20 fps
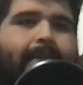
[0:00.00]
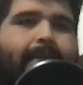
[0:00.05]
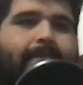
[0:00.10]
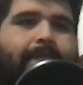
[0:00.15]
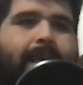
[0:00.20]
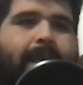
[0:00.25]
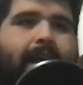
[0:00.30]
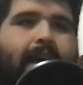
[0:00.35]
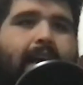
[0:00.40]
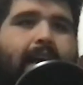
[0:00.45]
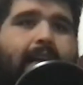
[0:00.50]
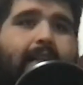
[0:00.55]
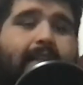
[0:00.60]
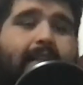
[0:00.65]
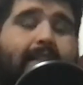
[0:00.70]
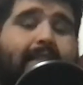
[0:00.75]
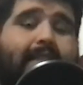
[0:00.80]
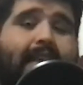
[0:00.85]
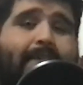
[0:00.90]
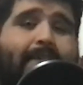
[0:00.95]

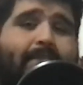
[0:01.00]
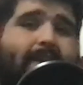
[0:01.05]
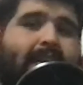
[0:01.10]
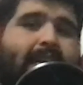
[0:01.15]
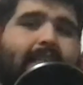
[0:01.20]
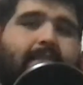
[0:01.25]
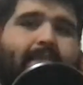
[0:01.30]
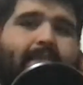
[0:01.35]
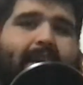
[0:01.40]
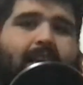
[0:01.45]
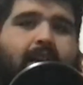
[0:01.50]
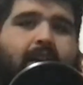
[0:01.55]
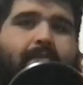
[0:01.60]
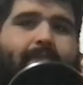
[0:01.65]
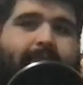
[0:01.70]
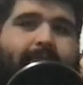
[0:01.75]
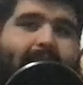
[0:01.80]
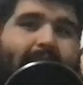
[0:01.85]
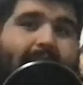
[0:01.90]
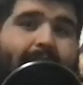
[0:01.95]
Let's say Peacemaker,
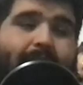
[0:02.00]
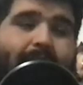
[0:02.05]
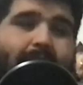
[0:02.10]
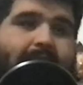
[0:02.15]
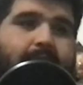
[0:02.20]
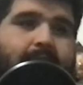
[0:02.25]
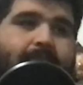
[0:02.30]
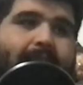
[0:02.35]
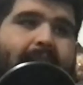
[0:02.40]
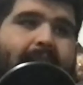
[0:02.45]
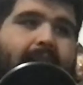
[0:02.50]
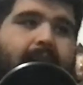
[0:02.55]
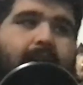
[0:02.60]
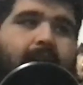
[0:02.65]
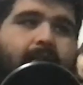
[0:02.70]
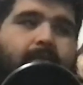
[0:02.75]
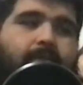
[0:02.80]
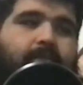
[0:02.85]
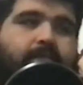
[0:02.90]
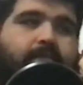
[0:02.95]
man.
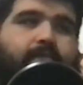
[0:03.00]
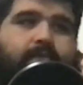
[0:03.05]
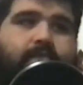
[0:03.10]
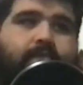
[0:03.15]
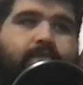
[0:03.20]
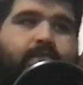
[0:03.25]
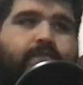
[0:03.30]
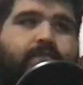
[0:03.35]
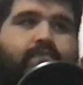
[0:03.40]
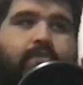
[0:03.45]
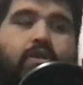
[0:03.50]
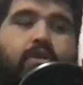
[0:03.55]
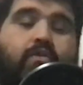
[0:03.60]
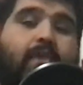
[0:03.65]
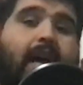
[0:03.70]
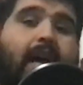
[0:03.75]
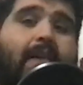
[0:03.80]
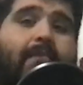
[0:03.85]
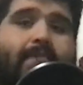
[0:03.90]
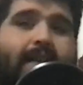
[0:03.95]
Peacemaker
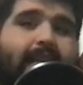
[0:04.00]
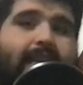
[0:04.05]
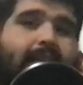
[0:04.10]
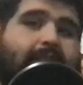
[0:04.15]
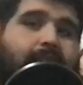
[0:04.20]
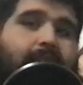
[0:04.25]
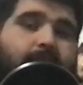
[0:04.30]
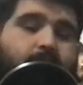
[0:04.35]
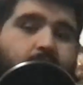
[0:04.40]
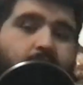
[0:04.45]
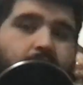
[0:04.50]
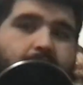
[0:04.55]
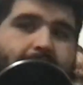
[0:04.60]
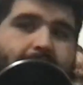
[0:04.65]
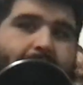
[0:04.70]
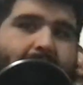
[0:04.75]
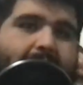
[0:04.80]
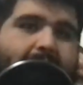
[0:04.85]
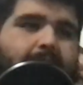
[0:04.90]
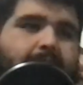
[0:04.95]
blew up because of their word
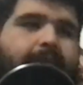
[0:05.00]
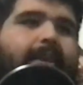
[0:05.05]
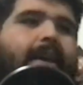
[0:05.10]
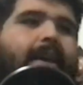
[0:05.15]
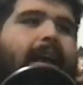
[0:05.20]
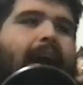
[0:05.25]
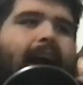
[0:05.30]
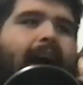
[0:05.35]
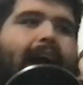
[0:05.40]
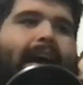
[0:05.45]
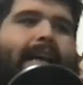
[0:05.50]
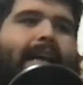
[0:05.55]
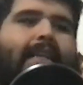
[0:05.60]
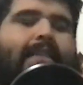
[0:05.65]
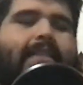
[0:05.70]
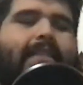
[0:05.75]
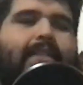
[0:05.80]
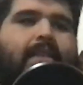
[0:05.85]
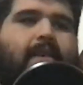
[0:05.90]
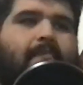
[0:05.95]
of mouth.
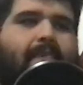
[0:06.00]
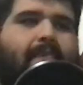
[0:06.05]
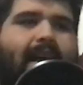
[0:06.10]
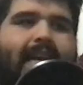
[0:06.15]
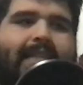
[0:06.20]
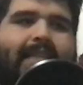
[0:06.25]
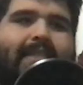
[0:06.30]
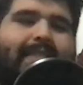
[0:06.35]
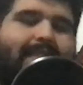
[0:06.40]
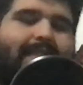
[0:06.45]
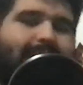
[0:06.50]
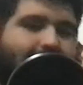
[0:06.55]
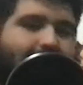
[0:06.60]
The Mayans just